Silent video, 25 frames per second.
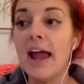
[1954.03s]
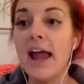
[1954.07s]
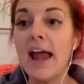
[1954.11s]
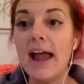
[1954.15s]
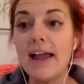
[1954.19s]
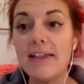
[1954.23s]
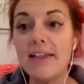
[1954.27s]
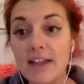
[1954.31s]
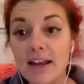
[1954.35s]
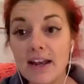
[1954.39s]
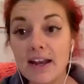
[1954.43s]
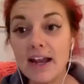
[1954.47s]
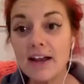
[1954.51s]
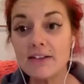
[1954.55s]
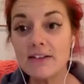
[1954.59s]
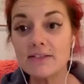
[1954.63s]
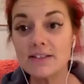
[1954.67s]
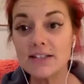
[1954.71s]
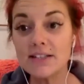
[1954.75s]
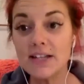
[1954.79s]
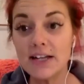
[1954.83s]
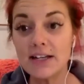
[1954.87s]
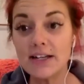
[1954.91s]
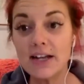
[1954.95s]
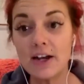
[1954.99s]
and then i have to
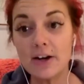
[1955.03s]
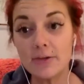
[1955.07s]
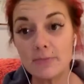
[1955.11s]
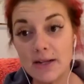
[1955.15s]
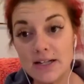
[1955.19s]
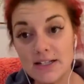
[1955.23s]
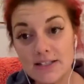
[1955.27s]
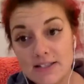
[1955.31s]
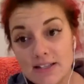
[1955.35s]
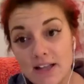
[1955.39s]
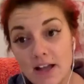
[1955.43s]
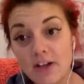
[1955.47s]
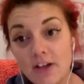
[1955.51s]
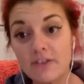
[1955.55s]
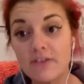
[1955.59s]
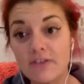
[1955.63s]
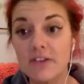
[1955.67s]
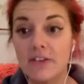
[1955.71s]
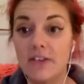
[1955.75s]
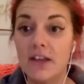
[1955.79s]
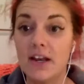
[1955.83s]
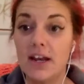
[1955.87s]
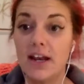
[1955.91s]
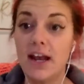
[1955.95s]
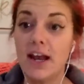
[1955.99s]
take care of myself
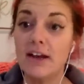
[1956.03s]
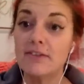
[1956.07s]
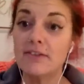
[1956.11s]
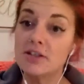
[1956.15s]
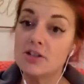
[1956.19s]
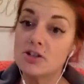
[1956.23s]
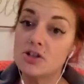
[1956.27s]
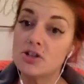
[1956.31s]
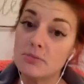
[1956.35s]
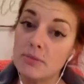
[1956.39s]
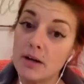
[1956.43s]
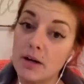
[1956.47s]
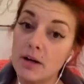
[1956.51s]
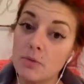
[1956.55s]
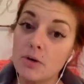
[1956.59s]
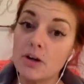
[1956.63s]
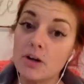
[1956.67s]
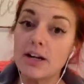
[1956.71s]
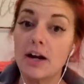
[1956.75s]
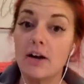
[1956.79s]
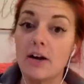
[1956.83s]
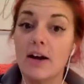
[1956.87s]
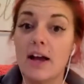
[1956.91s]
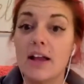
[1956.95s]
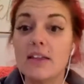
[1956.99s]
and then i have to do my
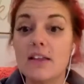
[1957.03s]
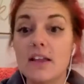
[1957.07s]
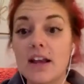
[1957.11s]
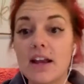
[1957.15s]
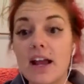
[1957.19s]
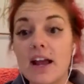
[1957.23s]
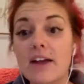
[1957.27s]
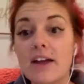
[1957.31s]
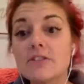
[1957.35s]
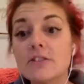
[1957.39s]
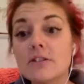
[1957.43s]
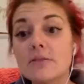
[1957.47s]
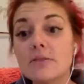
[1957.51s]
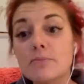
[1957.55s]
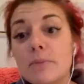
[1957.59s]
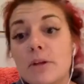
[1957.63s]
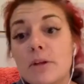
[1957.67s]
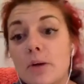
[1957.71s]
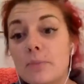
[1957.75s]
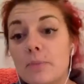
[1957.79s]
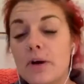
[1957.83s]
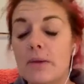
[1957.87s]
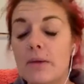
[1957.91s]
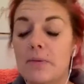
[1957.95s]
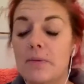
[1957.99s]
workout and then i have to meal
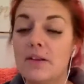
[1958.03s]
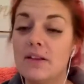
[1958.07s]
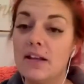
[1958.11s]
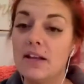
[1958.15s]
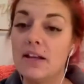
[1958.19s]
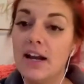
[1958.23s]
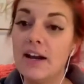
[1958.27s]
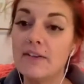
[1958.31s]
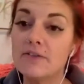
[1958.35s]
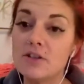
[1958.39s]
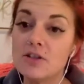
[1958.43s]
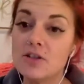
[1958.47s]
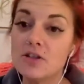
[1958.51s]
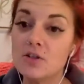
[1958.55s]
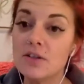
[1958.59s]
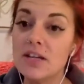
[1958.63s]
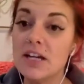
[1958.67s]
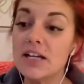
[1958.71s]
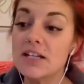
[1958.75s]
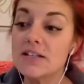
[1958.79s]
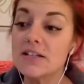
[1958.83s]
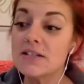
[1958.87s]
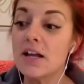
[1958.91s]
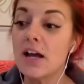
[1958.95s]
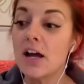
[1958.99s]
prep and then i have to do
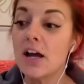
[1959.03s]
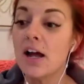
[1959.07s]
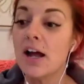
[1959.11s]
this